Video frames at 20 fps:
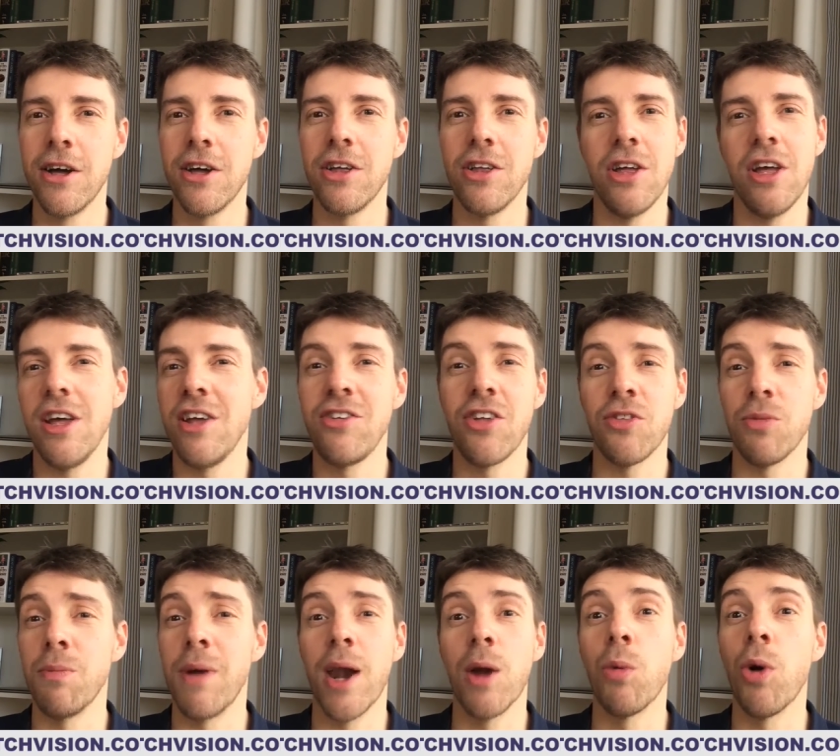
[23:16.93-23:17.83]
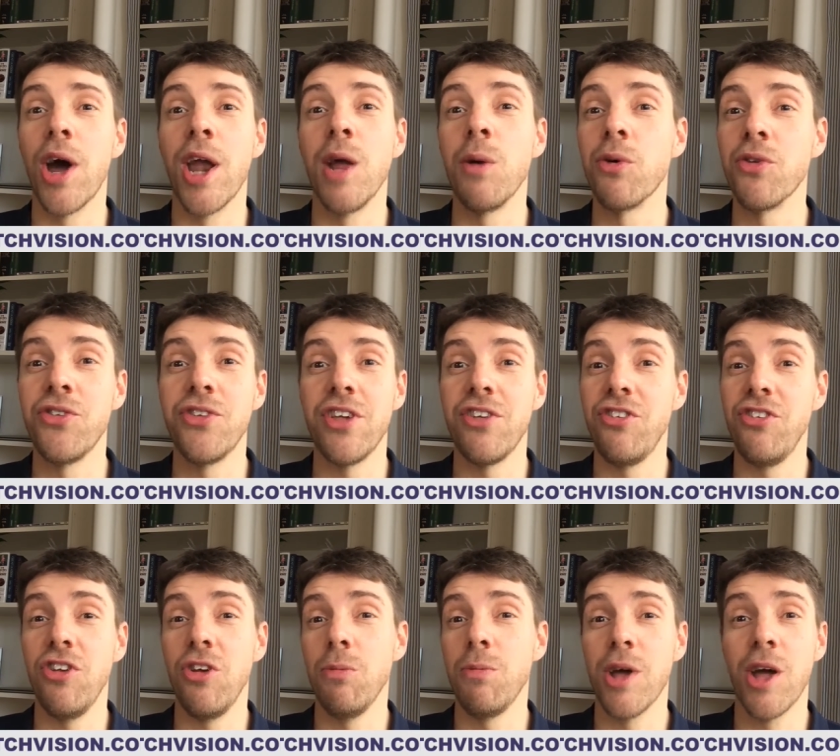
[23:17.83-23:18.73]
it doesn't matter what anyone says
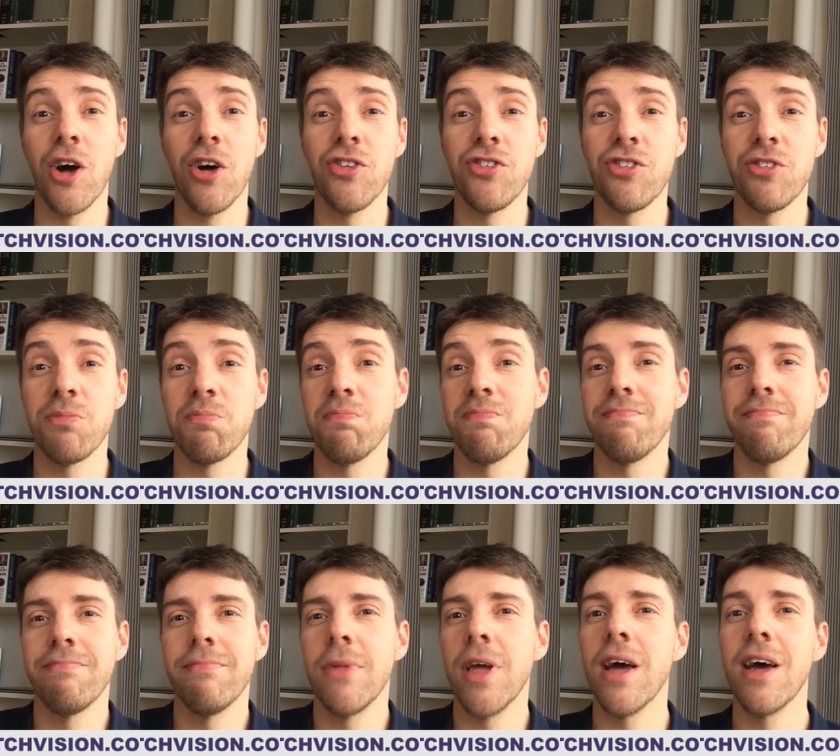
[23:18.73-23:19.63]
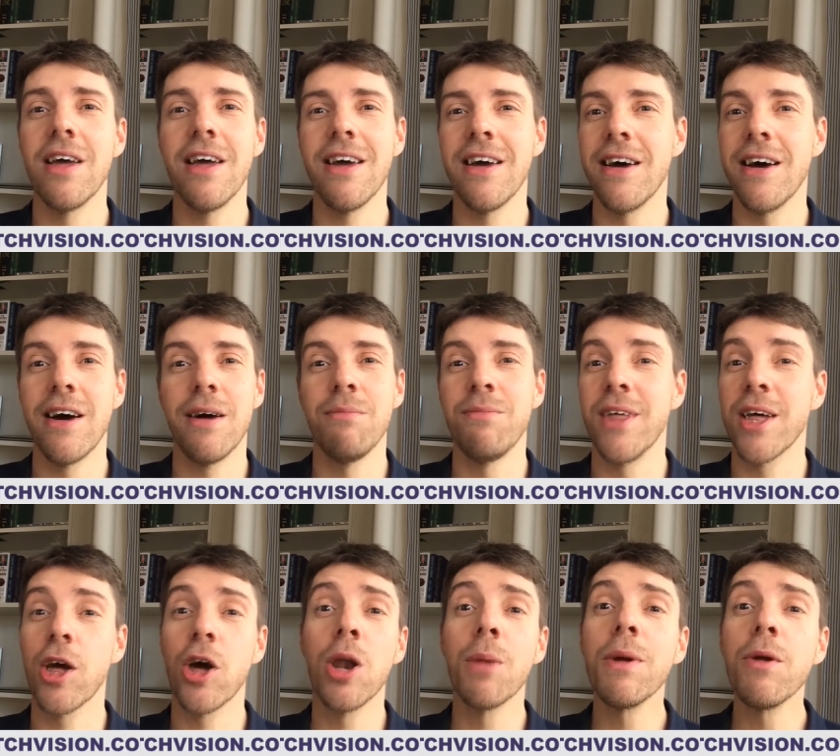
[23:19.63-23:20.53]
to you, because they're
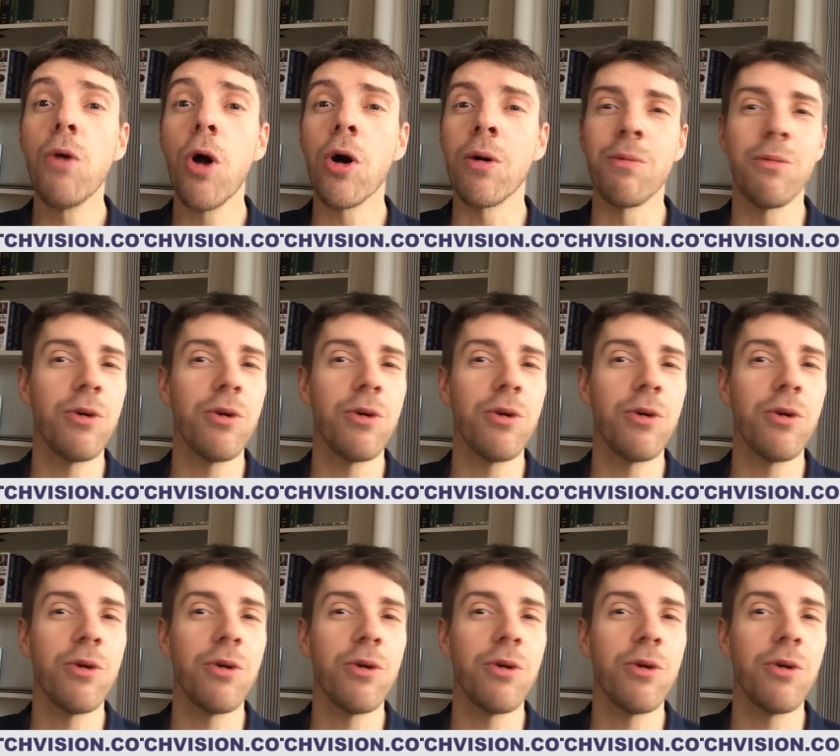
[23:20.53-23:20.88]
going to be wrong.